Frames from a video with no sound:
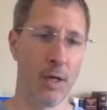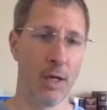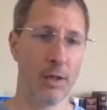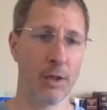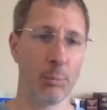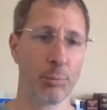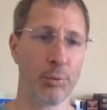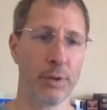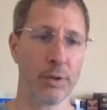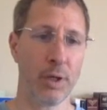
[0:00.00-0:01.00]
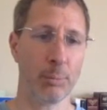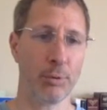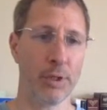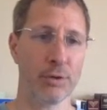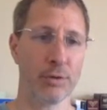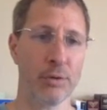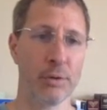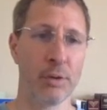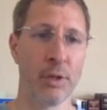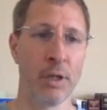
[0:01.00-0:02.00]
And the print
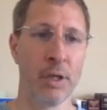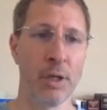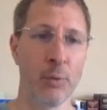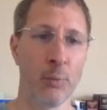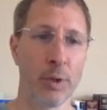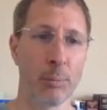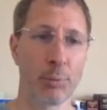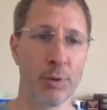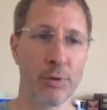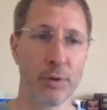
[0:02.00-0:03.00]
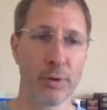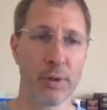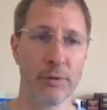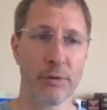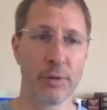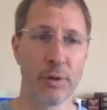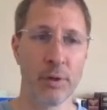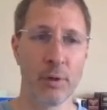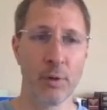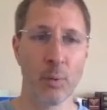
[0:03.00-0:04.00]
operation, we print the list.
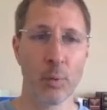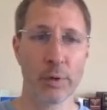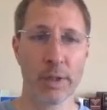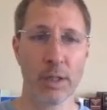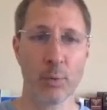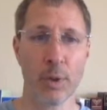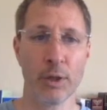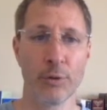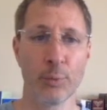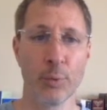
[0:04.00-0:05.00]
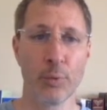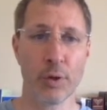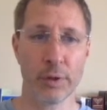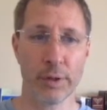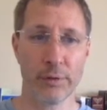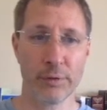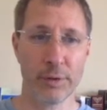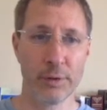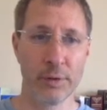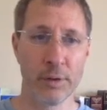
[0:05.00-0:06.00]
We're going to iterate through the
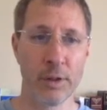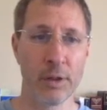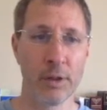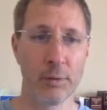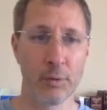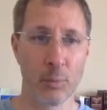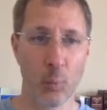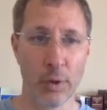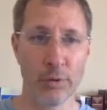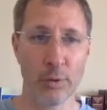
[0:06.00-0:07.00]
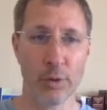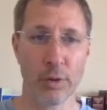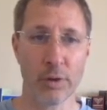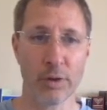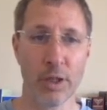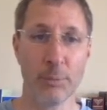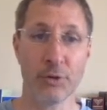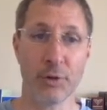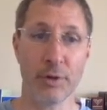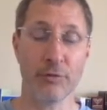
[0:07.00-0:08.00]
list, one node at a time
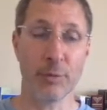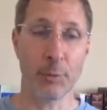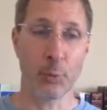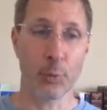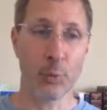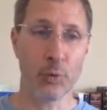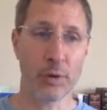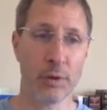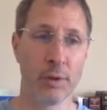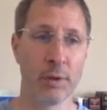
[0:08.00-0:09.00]
starting from the root.